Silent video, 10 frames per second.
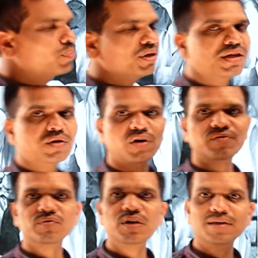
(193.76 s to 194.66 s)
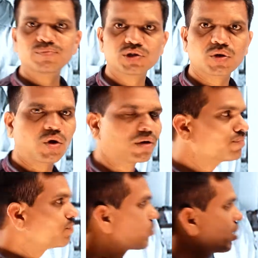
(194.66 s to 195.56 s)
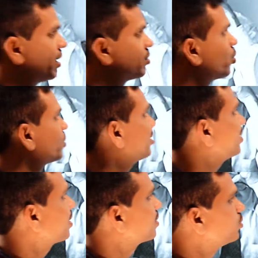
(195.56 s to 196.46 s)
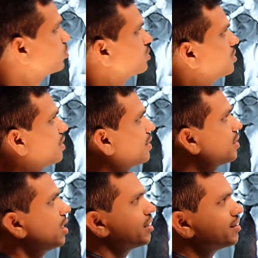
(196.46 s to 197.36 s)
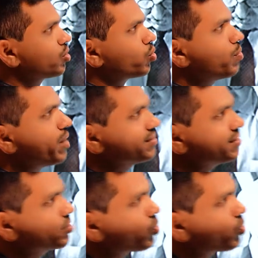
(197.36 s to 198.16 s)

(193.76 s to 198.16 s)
opinion of William J. Long. I quote here, you see that the romance is